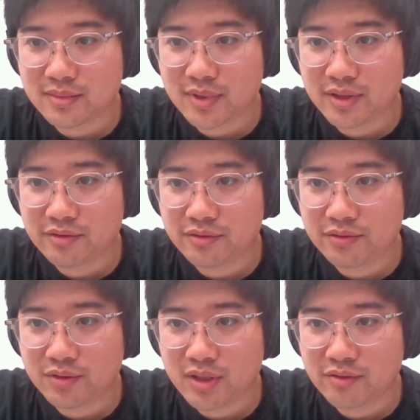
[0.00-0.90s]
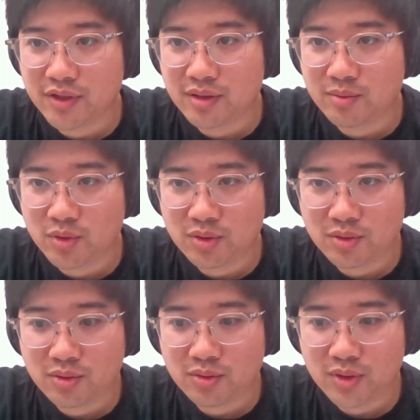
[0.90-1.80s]
If you have any
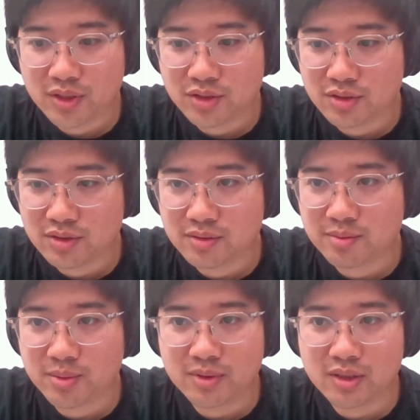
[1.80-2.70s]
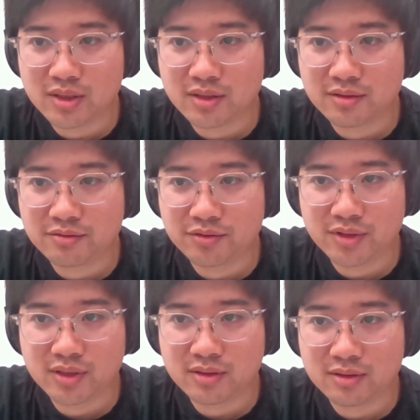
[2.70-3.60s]
more questions, please
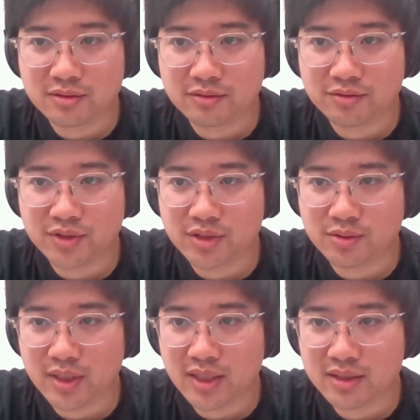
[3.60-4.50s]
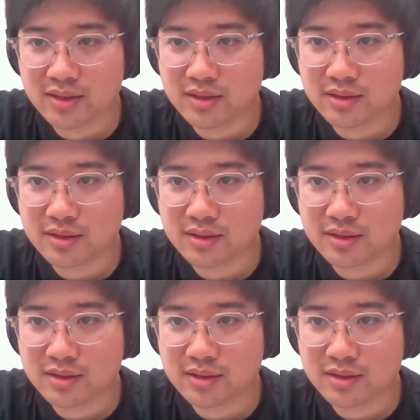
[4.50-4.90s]
feel free to ask.